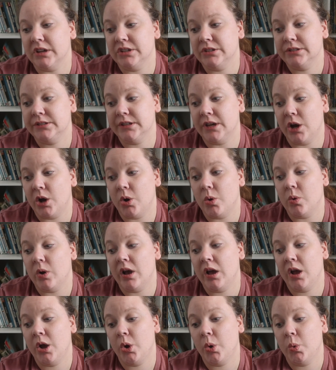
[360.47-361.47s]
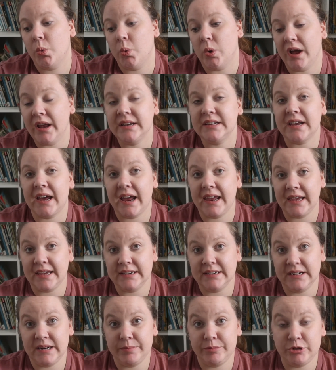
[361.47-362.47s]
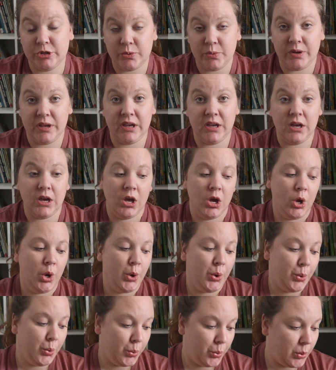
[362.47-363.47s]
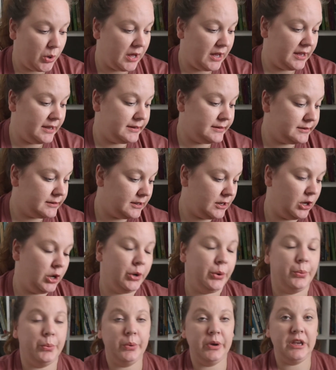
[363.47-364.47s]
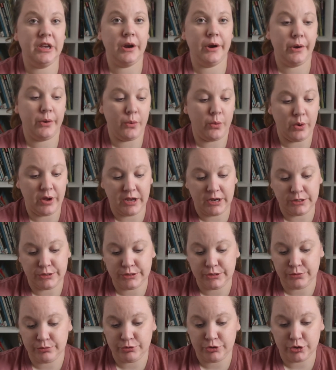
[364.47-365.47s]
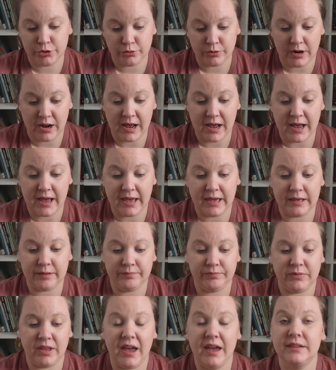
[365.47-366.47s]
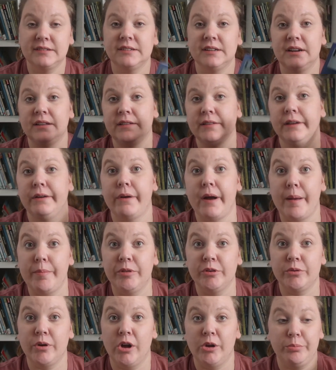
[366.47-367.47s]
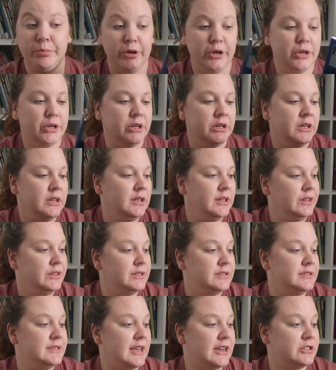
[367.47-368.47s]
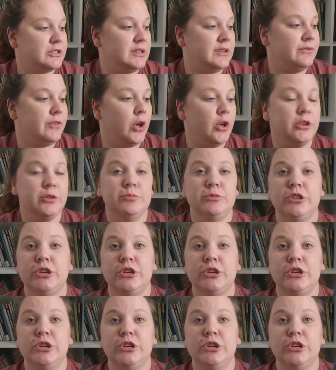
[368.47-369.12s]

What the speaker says: So what I ended up doing was, we are going to try, I accidentally grabbed the wrong book. This is actually volume